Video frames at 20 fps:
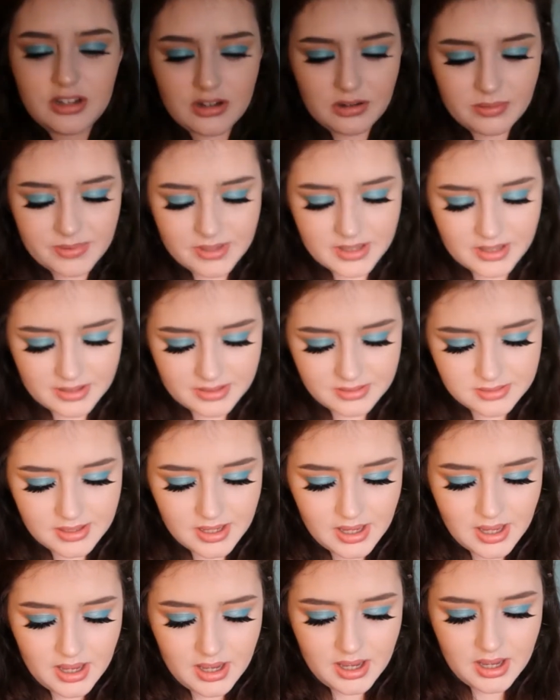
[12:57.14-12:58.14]
new because
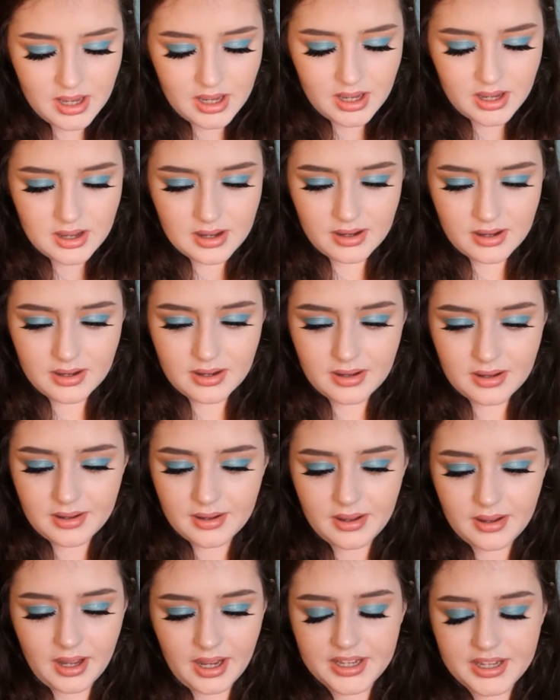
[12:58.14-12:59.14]

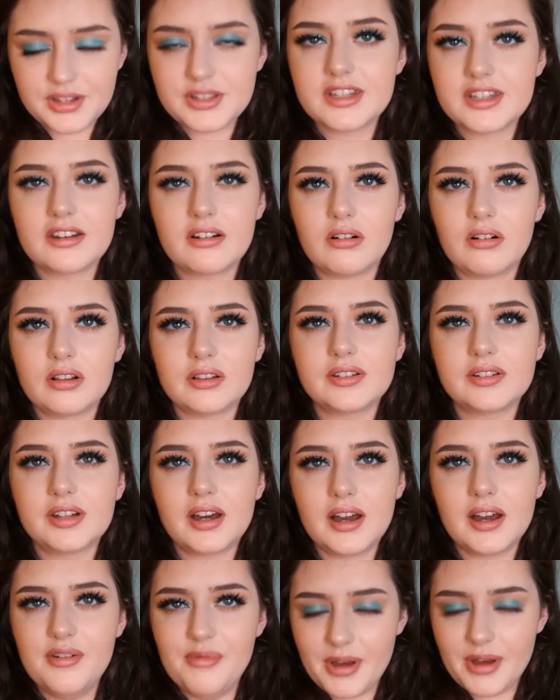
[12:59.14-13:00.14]
I use it all the
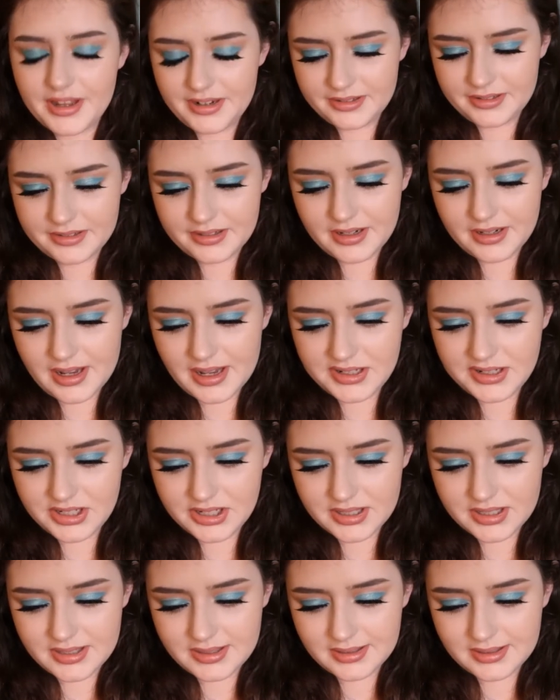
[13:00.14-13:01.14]
time, and it
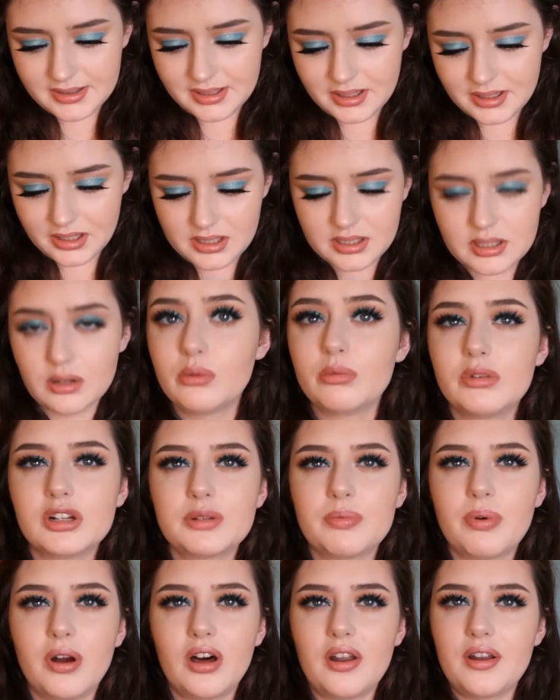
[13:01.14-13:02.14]
just, there's so
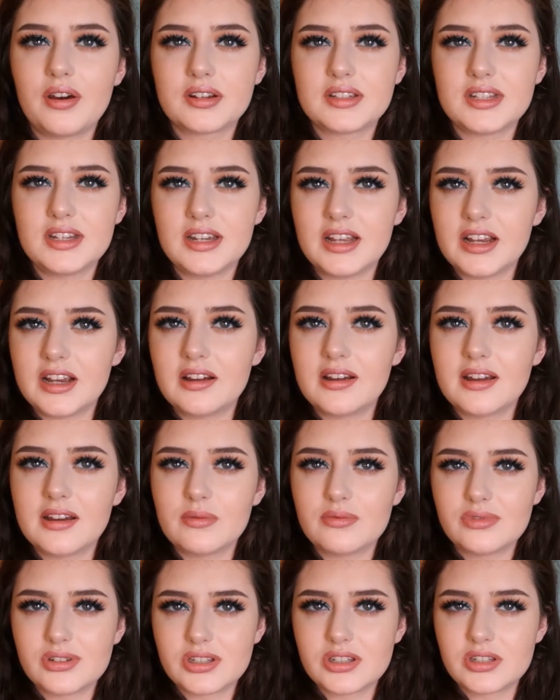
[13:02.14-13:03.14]
much product in here.
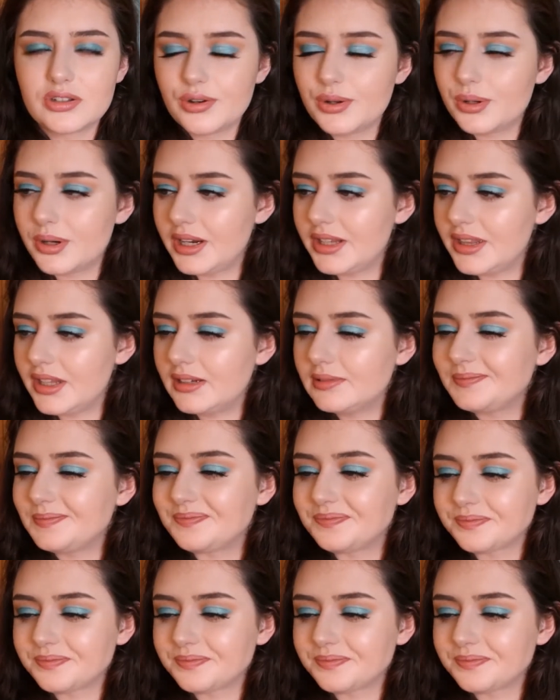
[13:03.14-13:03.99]
It was so worth it.